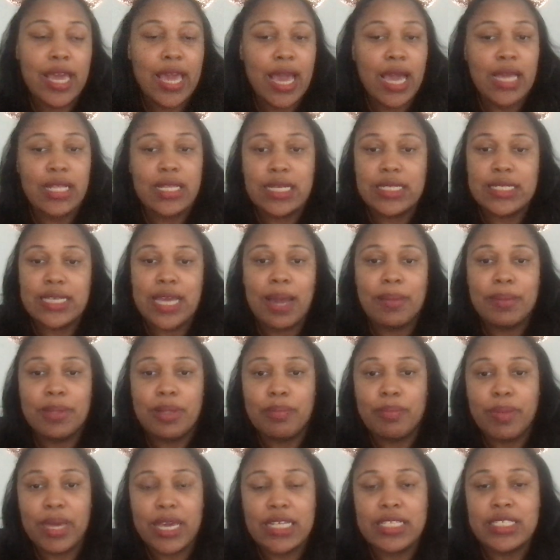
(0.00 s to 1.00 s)
At that time, the
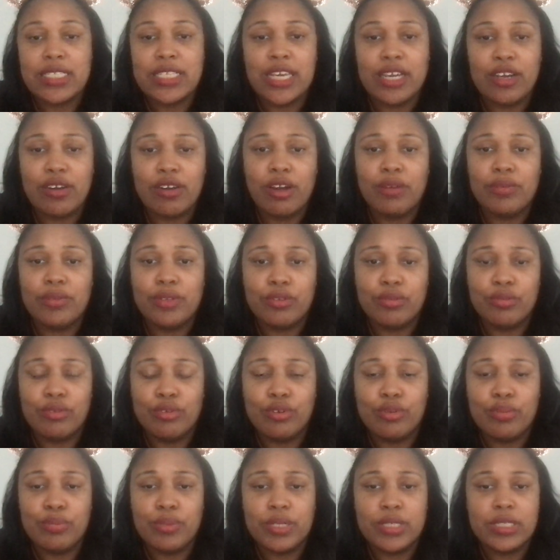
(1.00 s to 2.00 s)
main singer of the
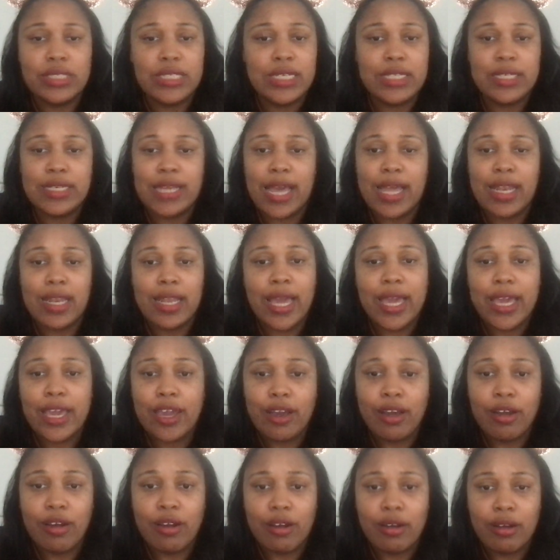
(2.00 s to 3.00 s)
group did not like
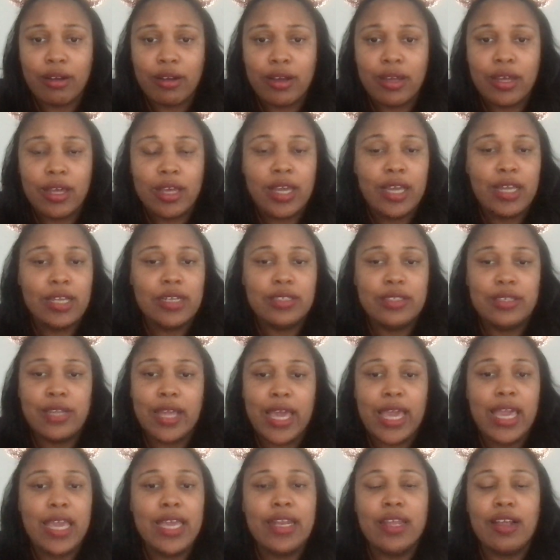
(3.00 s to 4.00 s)
her,
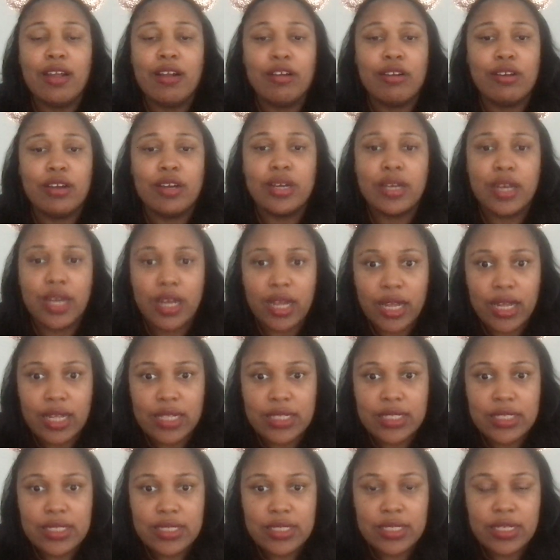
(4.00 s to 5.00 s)
hated her
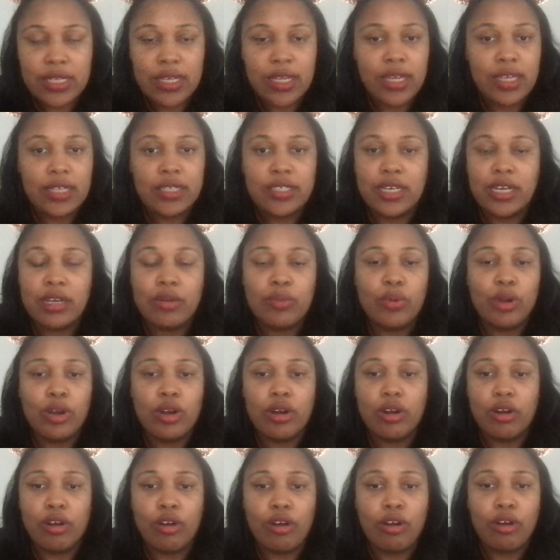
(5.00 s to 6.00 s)
guts, didn't want
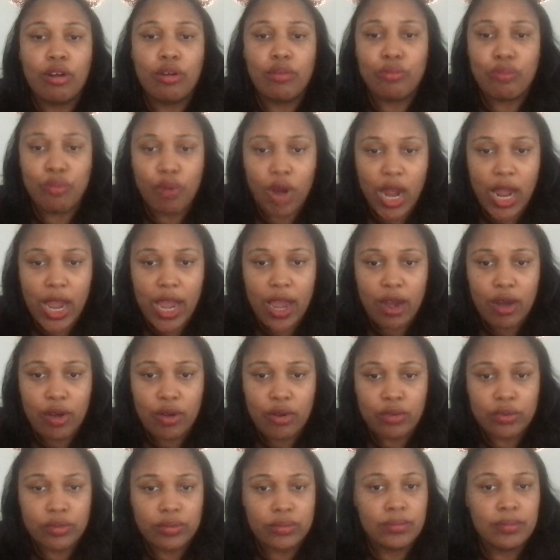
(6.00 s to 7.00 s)
her
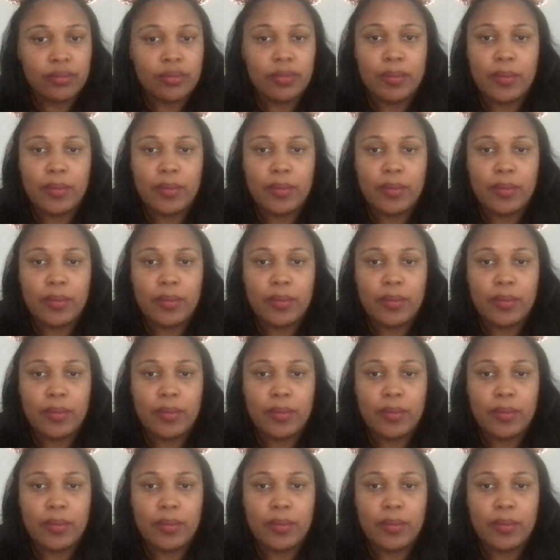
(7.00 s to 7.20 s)
around,